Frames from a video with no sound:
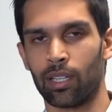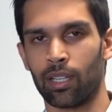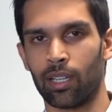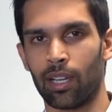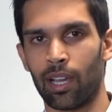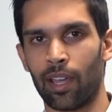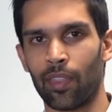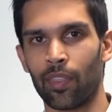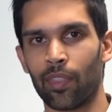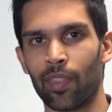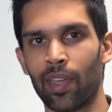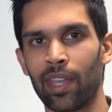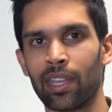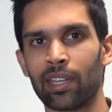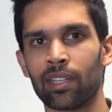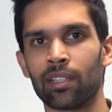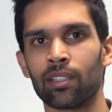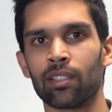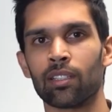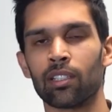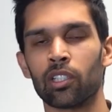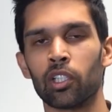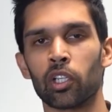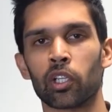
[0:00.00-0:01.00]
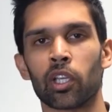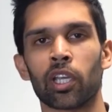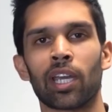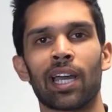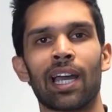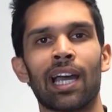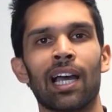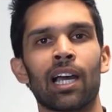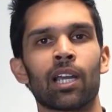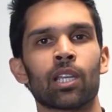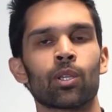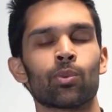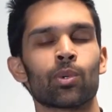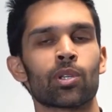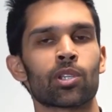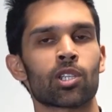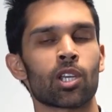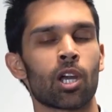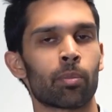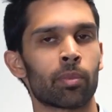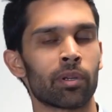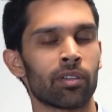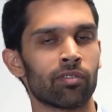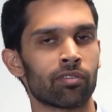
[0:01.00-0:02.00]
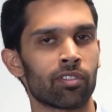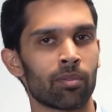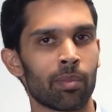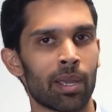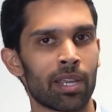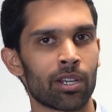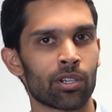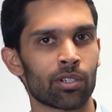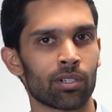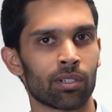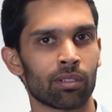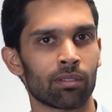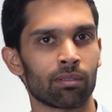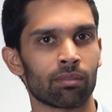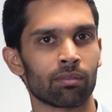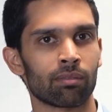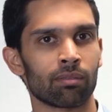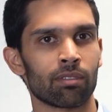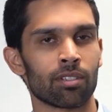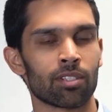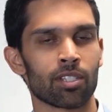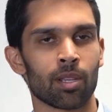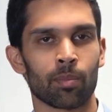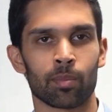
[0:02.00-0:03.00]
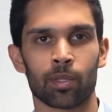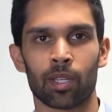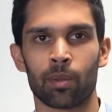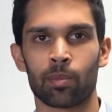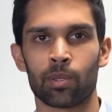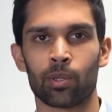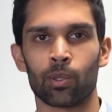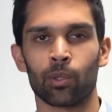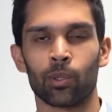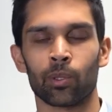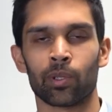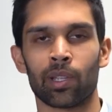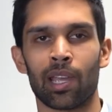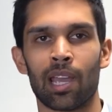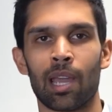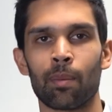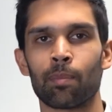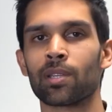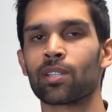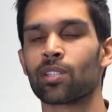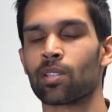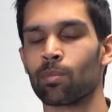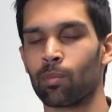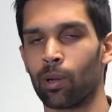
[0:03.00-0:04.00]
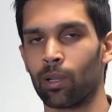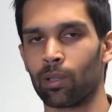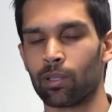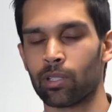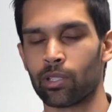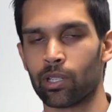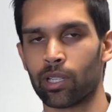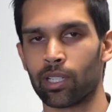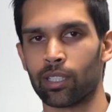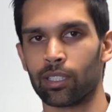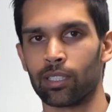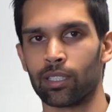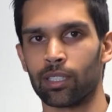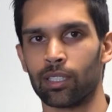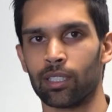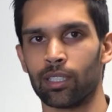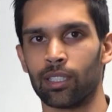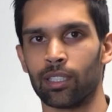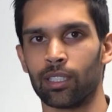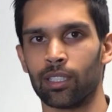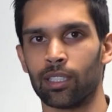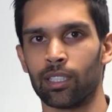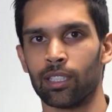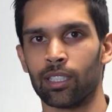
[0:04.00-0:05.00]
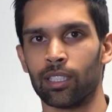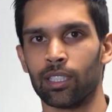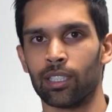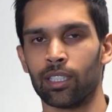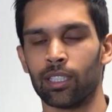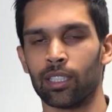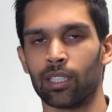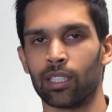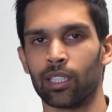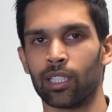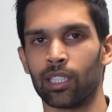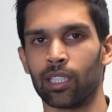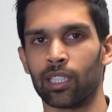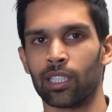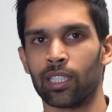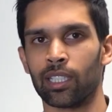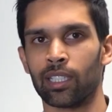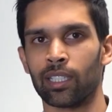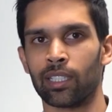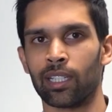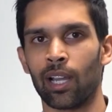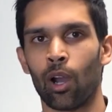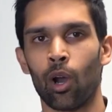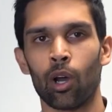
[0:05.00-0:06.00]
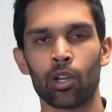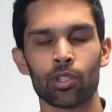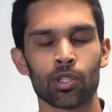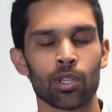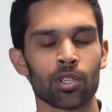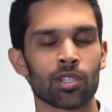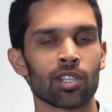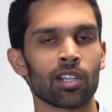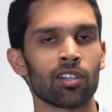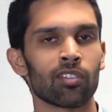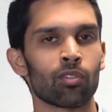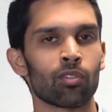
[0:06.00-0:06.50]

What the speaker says: and then look at how you interpret information, sometimes called epistemology. Now ask yourself